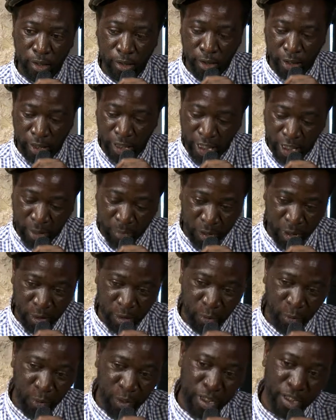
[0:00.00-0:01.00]

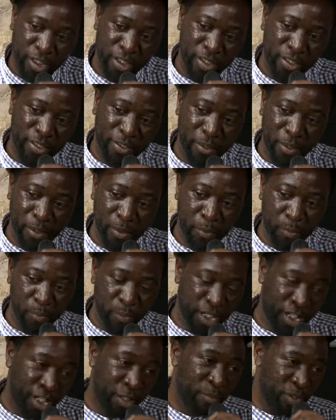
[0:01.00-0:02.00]
naming, which is,
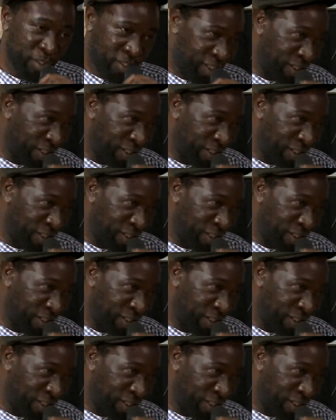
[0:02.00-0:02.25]
my name is